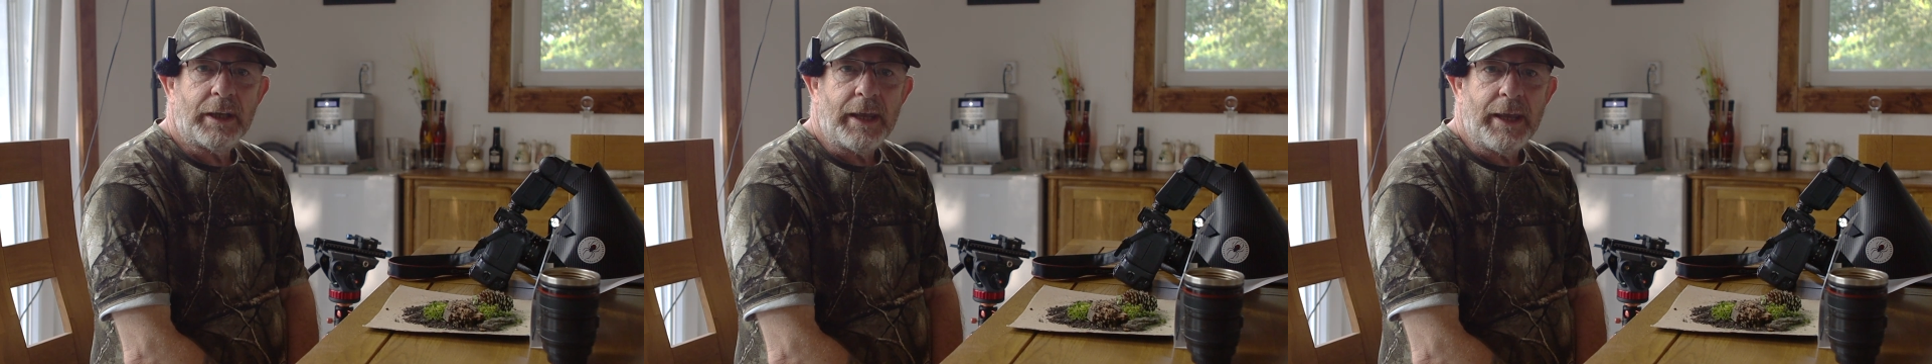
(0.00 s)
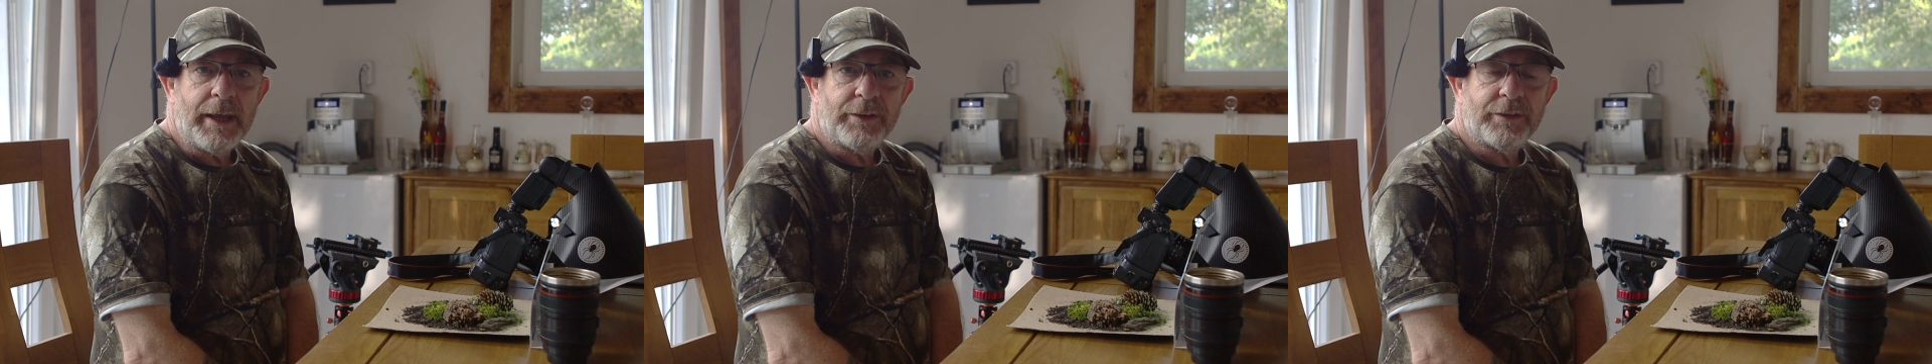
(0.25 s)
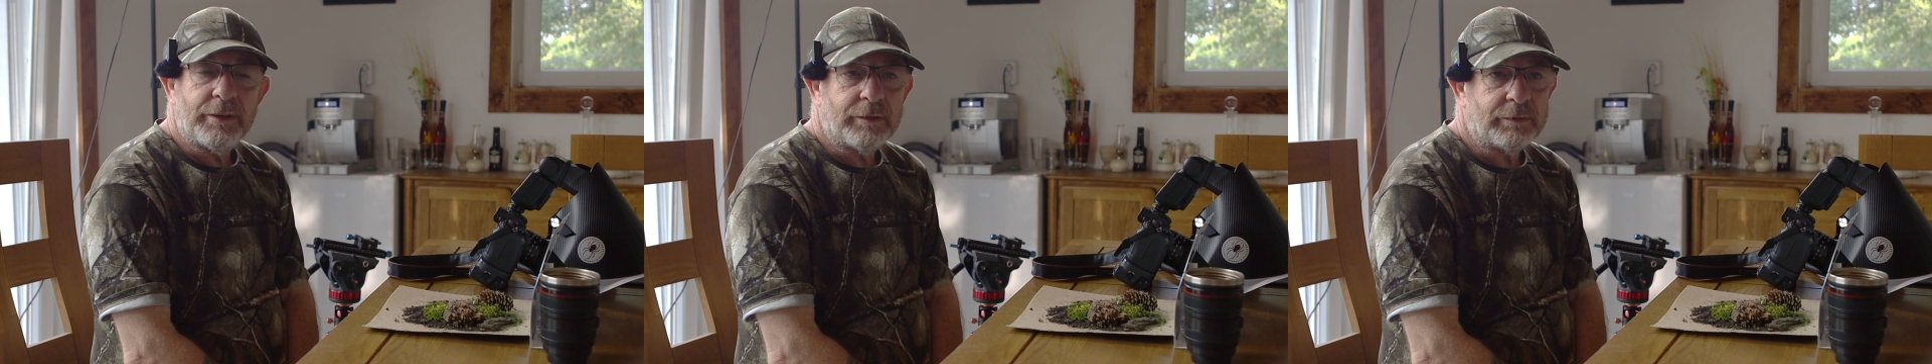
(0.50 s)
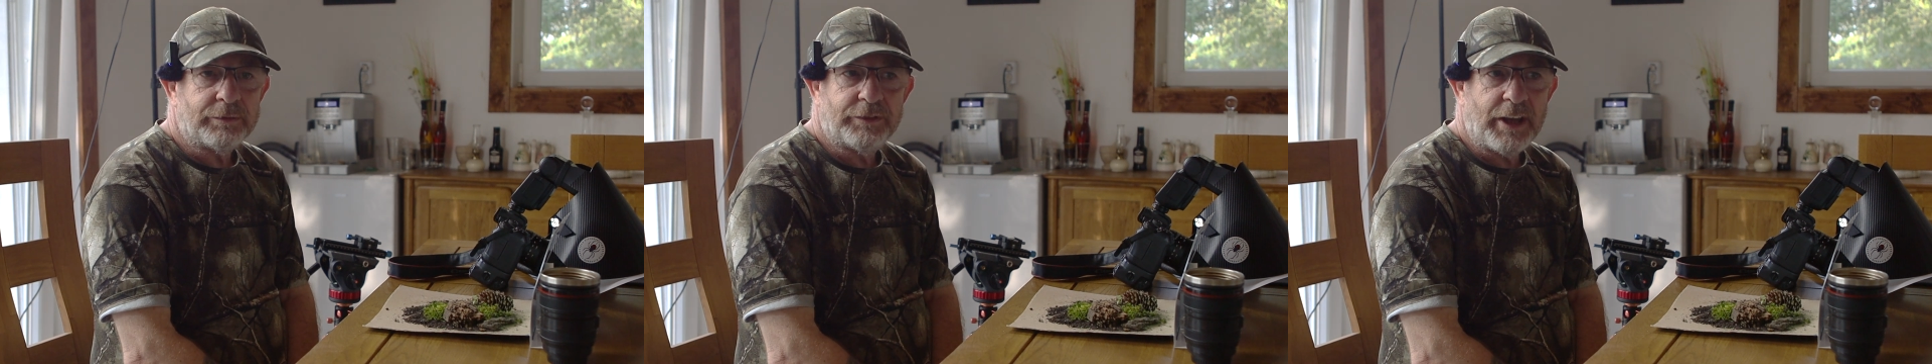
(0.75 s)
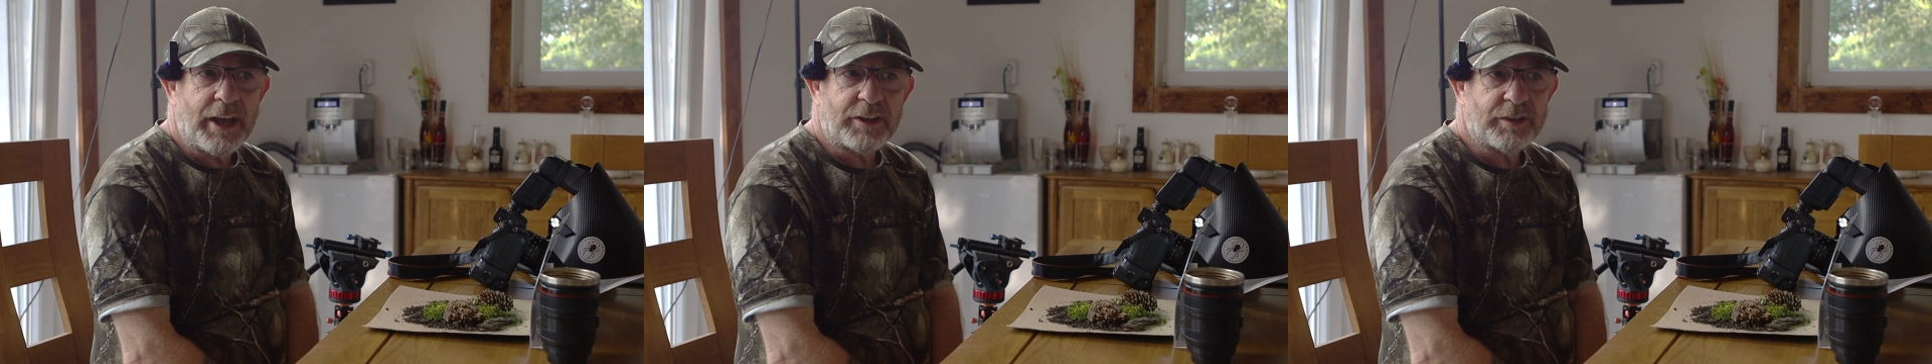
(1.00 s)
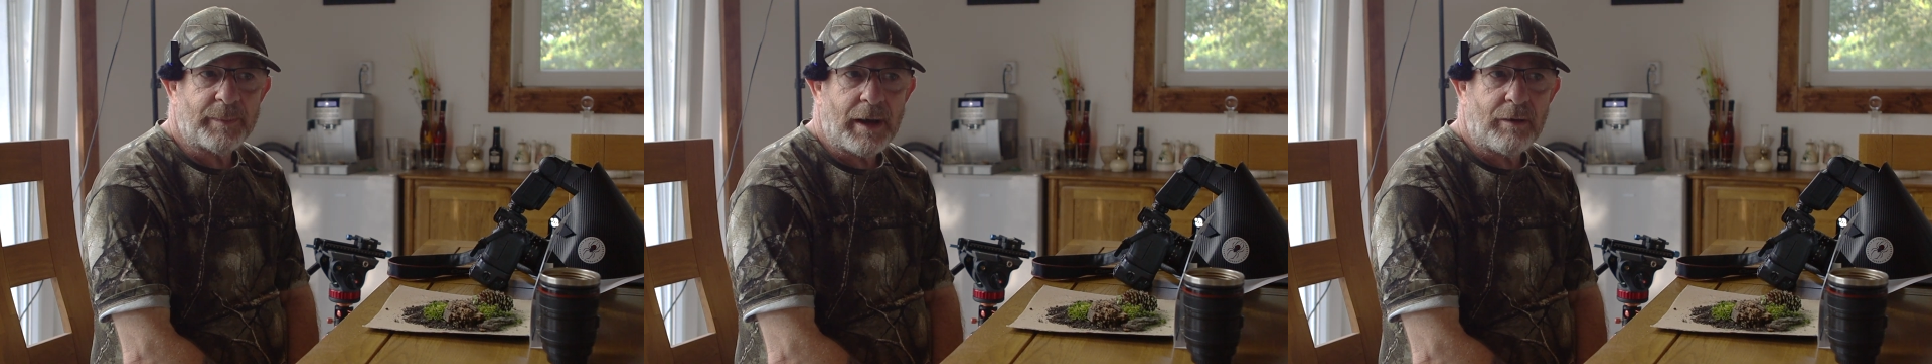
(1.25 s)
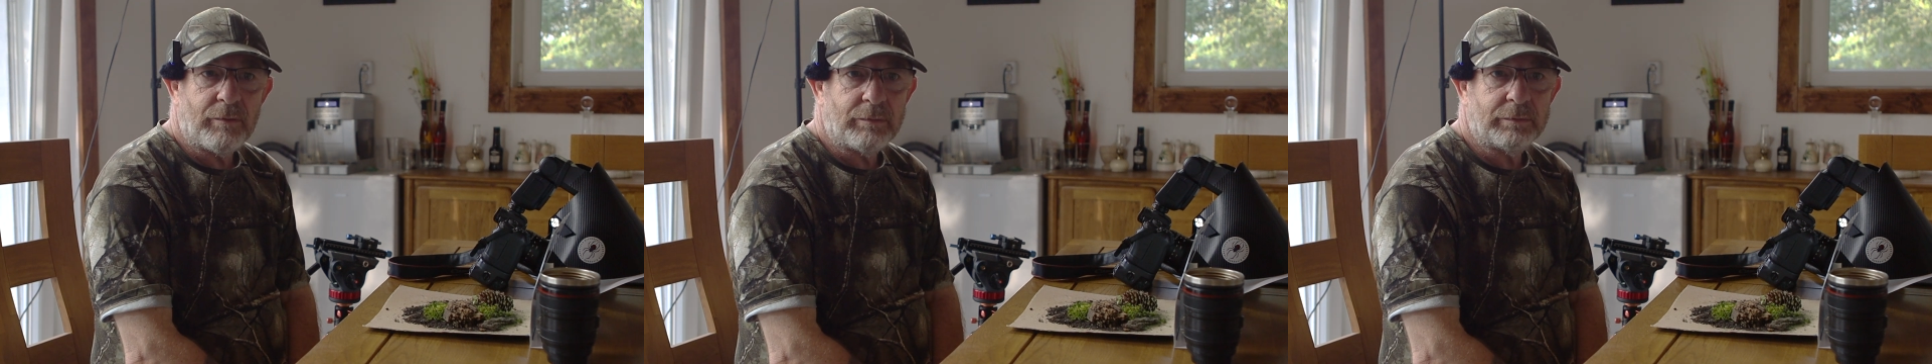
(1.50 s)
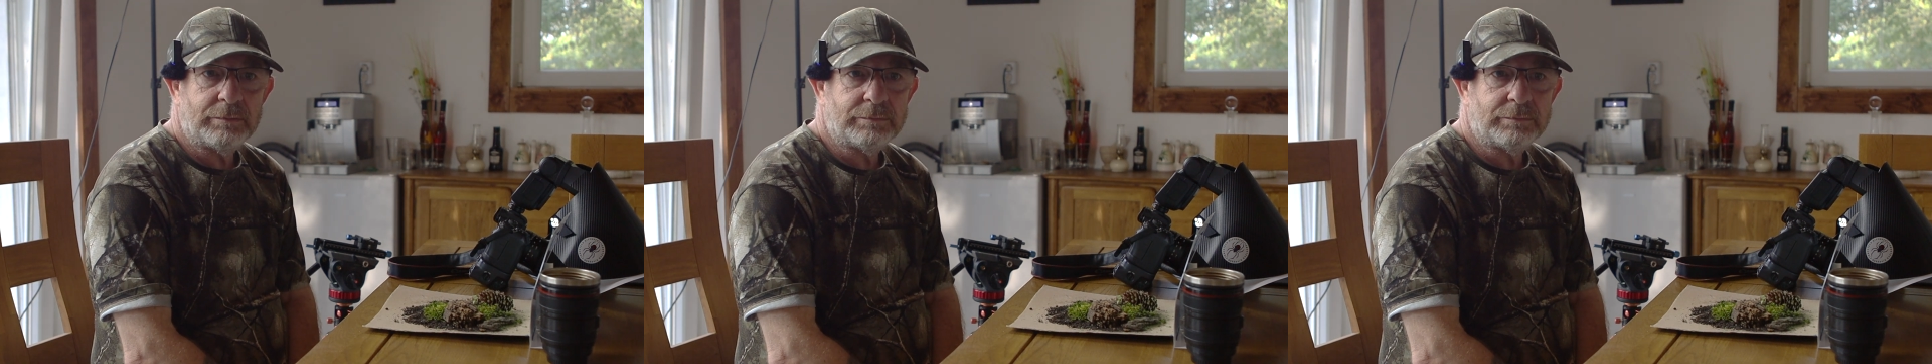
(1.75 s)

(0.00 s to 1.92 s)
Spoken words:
it takes about